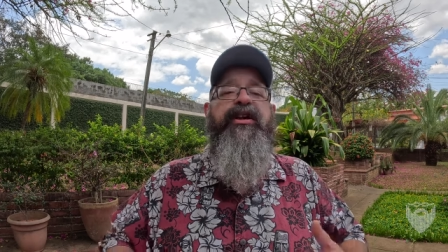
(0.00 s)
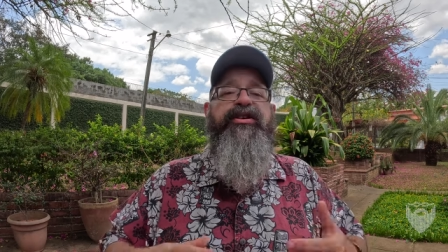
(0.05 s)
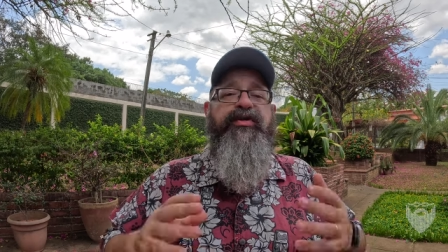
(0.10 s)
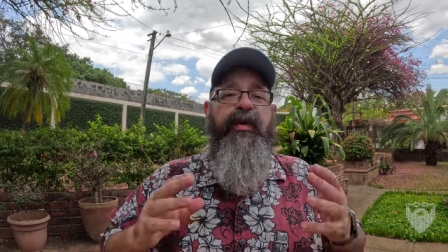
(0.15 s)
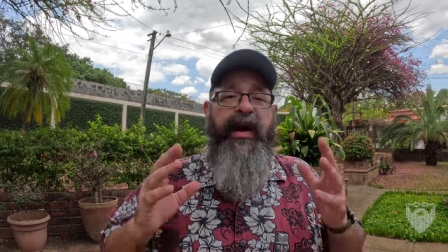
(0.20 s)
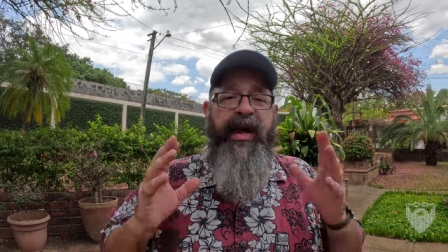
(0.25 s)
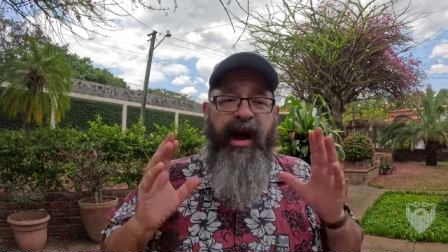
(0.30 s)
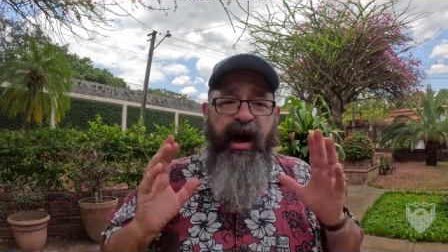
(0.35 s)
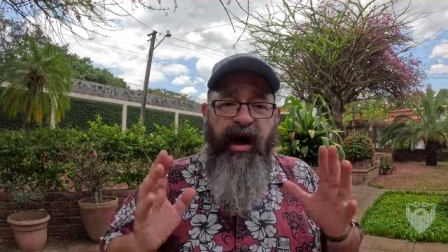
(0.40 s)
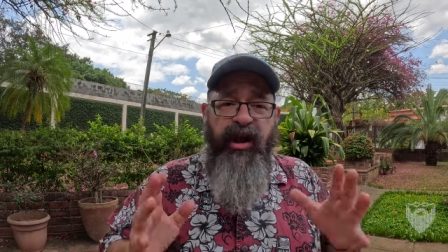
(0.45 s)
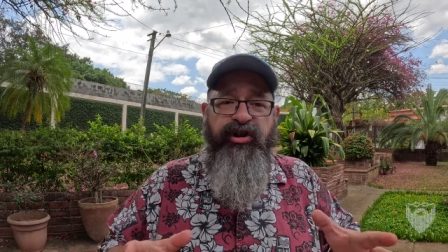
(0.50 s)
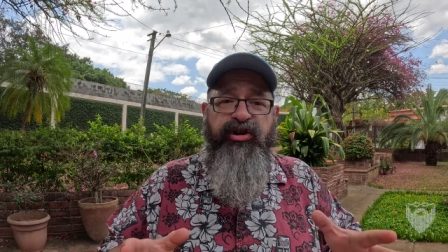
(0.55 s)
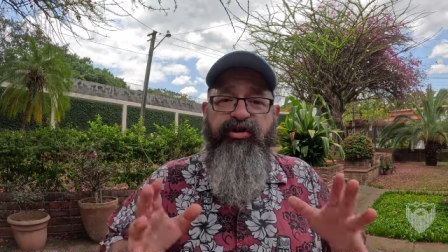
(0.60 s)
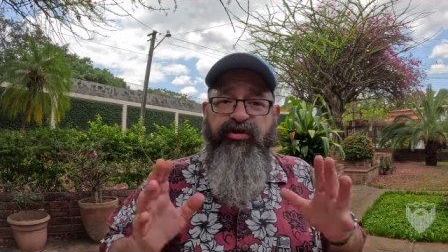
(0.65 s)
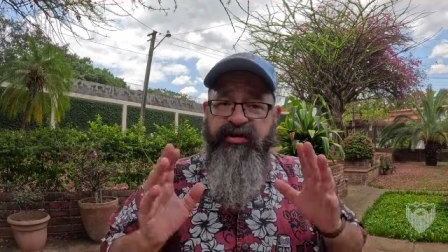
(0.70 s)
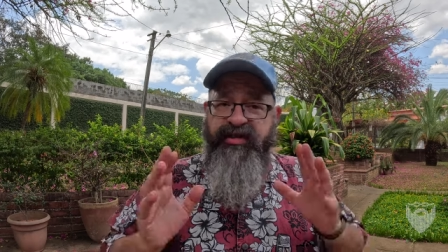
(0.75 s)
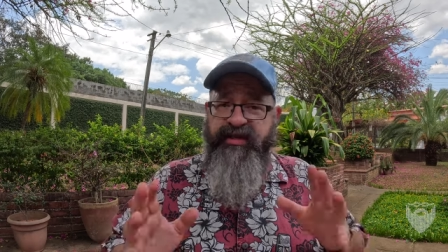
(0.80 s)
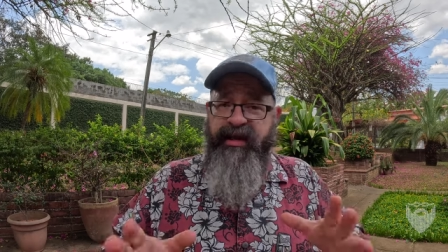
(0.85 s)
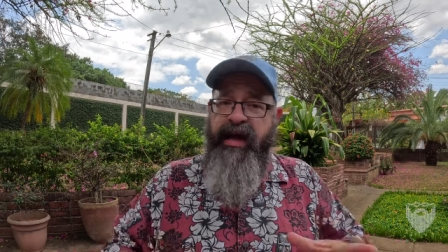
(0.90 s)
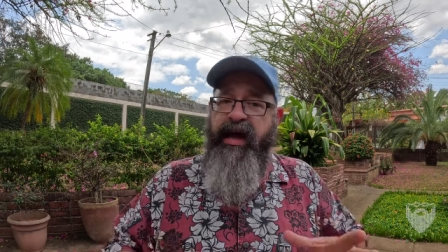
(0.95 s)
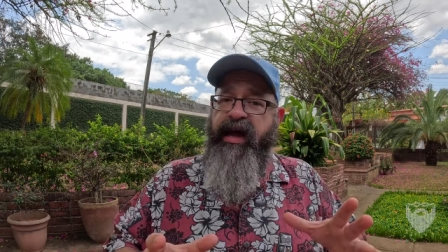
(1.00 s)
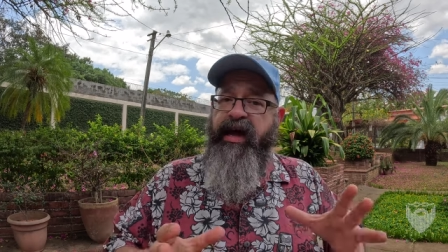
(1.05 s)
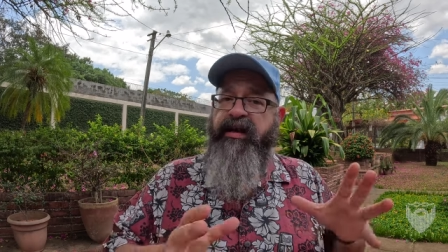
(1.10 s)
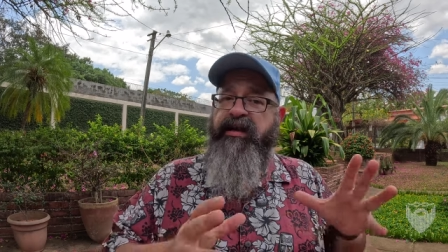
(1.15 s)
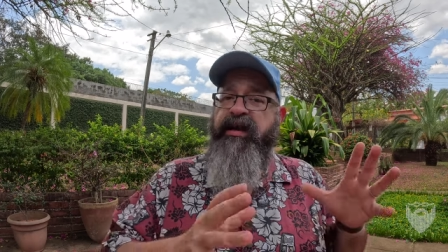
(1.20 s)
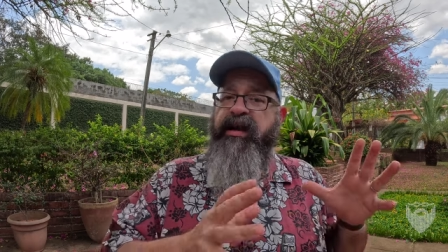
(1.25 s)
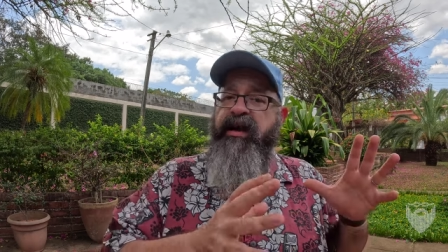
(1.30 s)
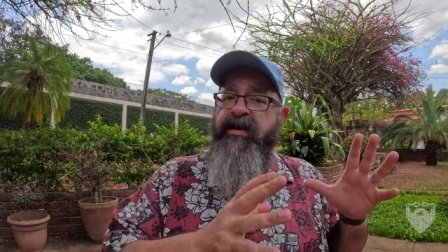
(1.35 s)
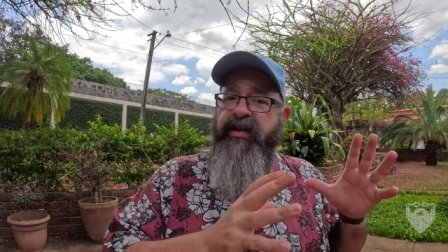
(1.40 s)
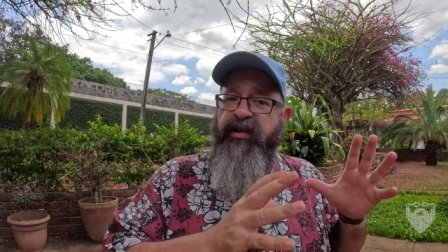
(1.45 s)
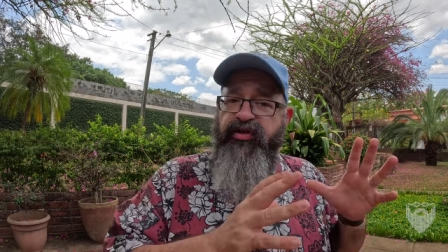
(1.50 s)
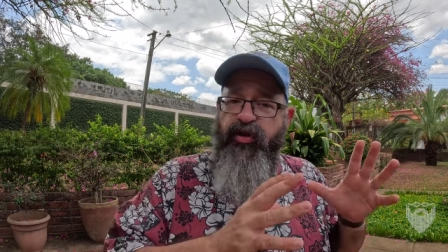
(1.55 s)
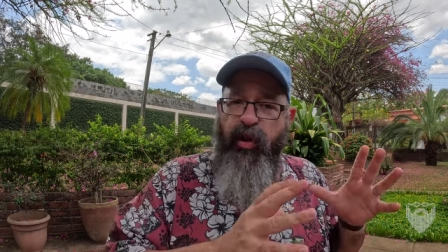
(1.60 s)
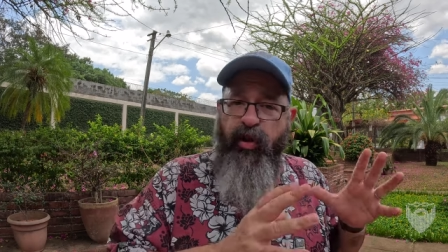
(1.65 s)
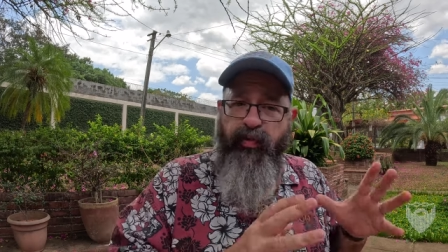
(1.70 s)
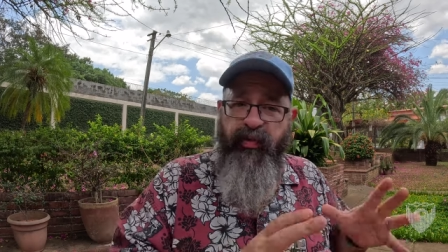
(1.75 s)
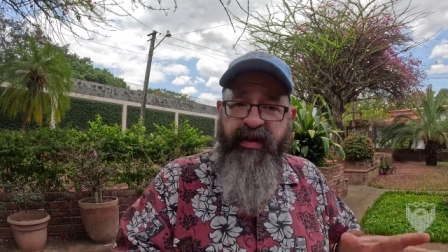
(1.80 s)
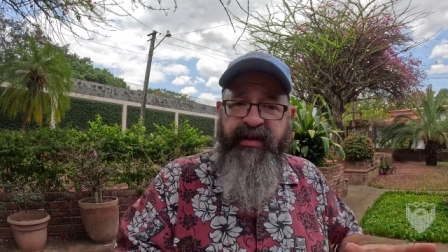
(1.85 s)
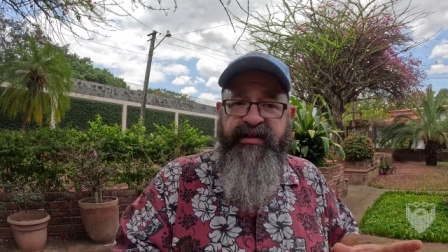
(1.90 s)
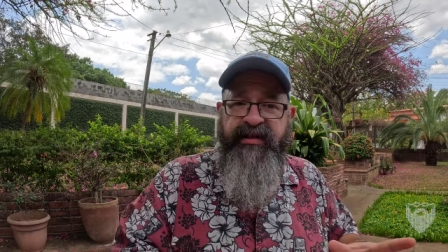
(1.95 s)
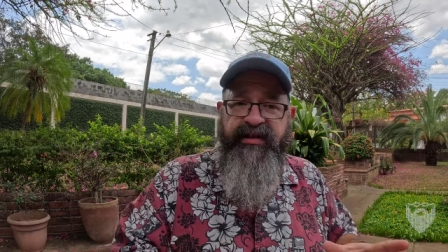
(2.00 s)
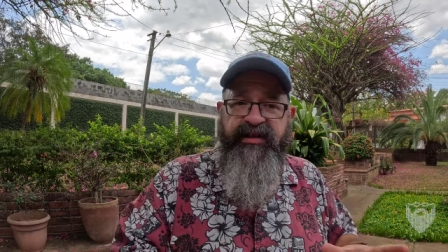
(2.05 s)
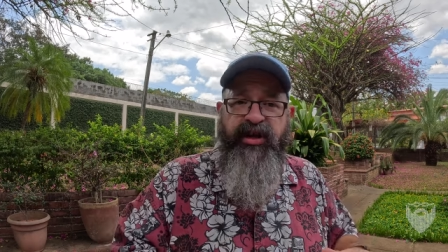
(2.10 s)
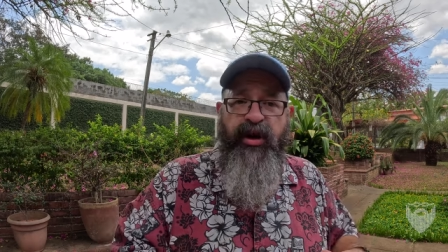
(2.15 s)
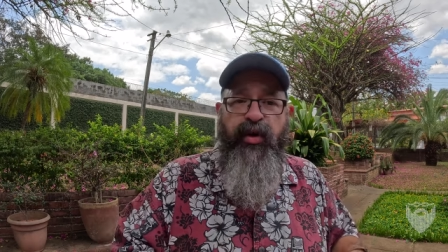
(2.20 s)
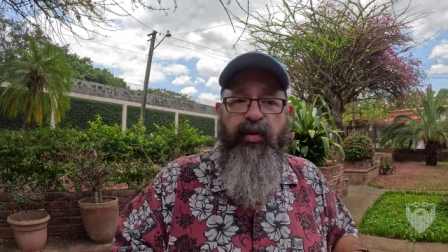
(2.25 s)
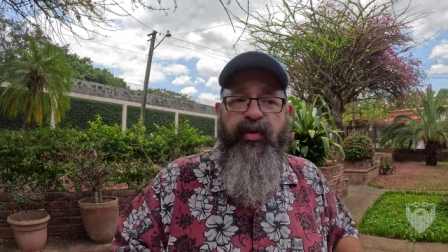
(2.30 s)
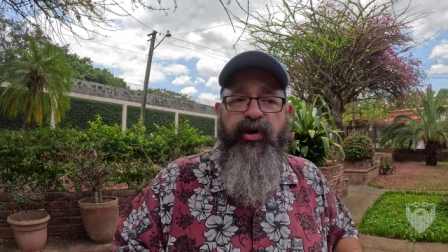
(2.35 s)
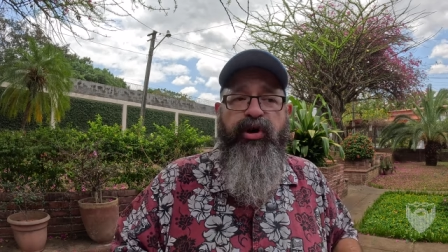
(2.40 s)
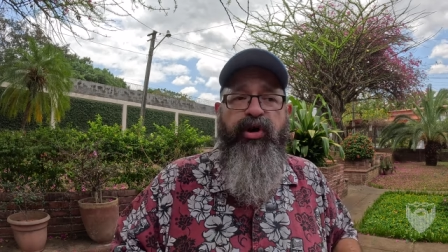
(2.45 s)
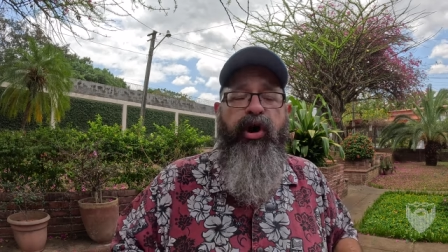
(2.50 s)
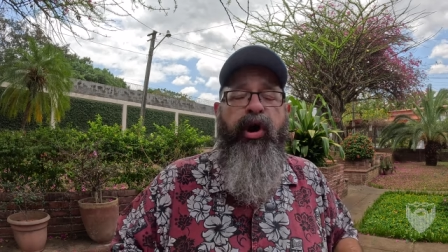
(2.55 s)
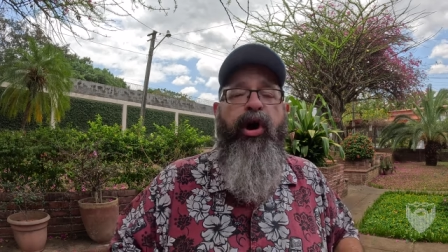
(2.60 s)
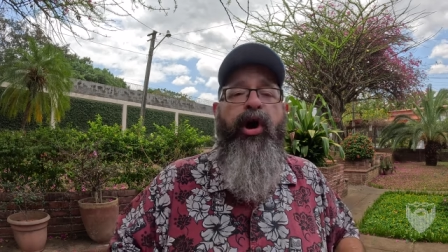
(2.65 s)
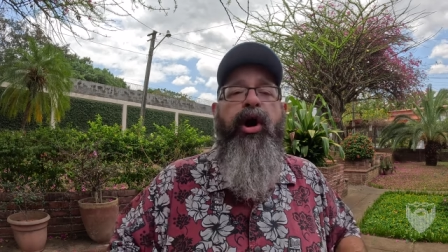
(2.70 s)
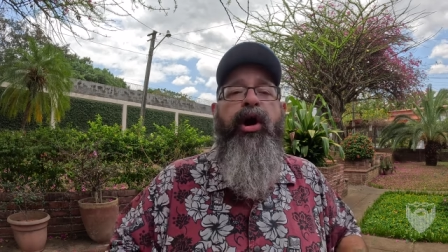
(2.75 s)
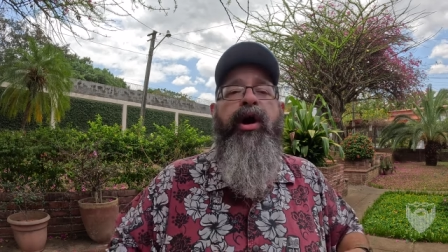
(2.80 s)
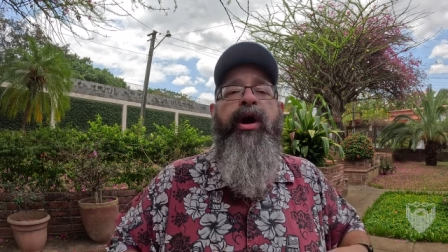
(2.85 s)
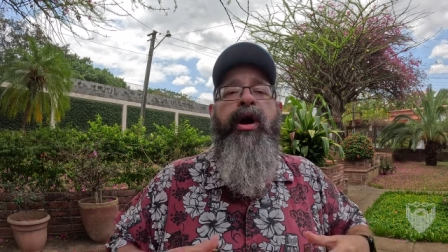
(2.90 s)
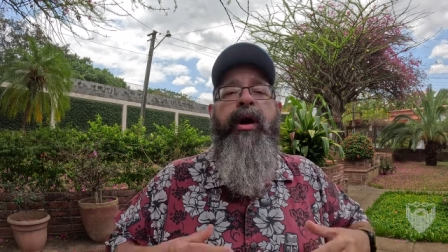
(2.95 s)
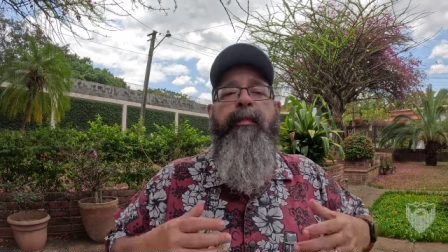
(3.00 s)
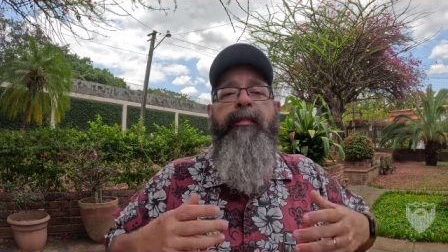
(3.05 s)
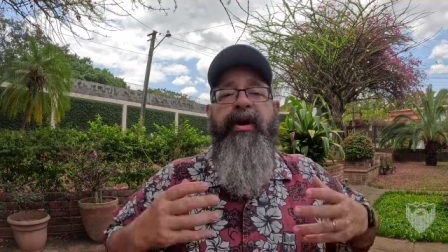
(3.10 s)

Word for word: So I understand that there are reasons to own a car,